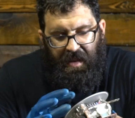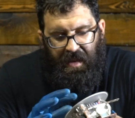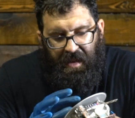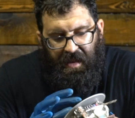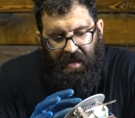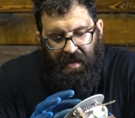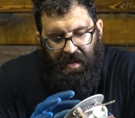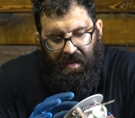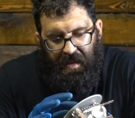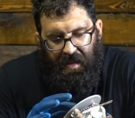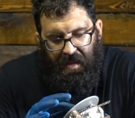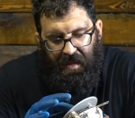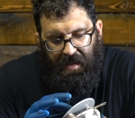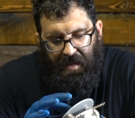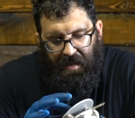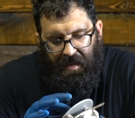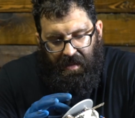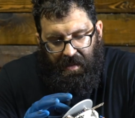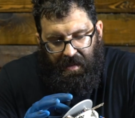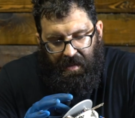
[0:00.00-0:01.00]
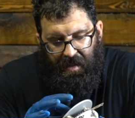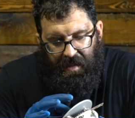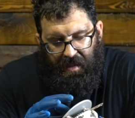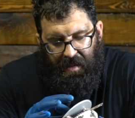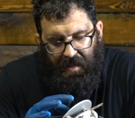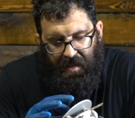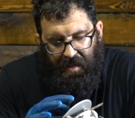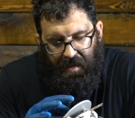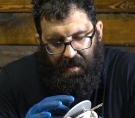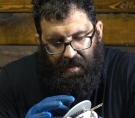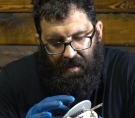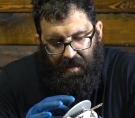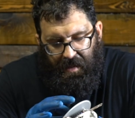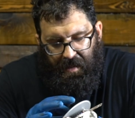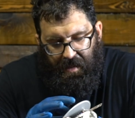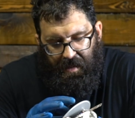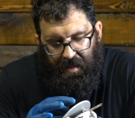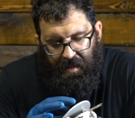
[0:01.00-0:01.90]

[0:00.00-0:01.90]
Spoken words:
Nothing is said.